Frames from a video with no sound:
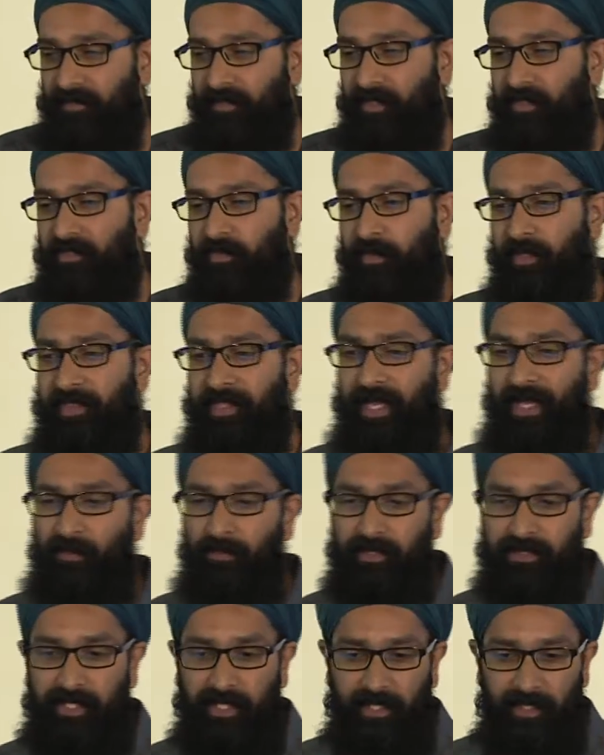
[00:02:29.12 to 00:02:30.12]
So with that,
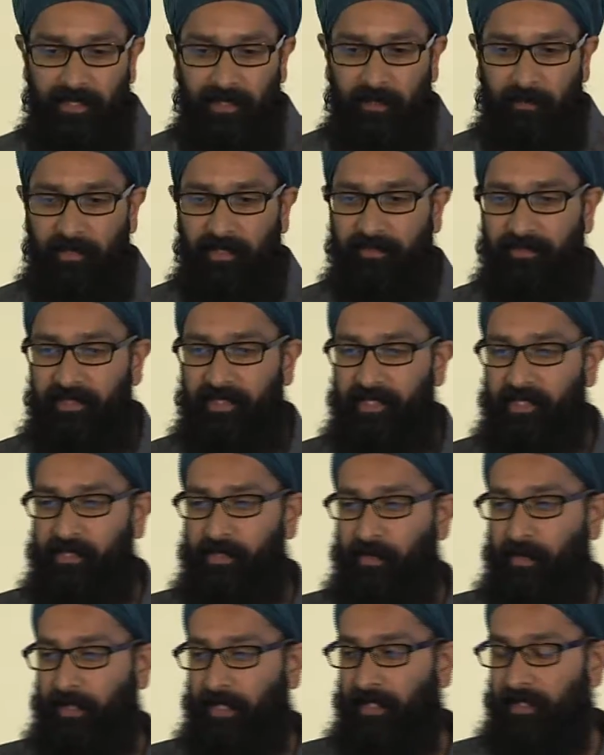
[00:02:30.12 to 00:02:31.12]
we'll take a little bit of a
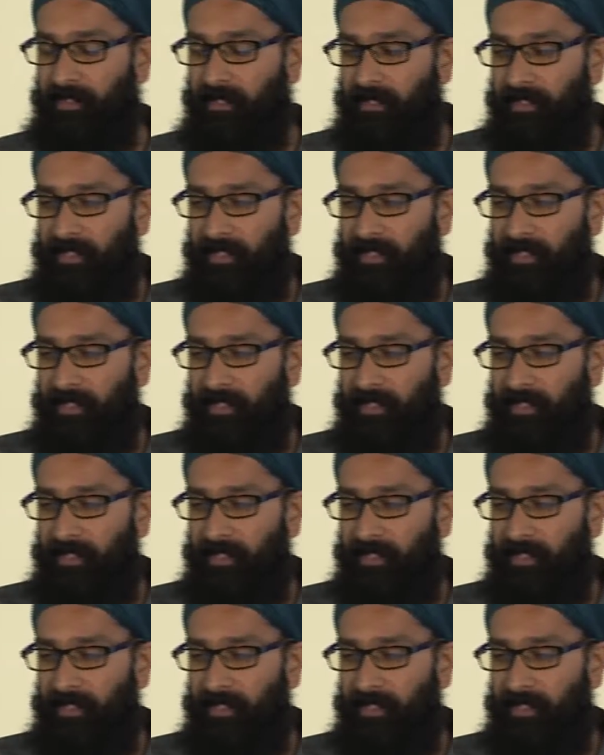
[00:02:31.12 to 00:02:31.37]
detour.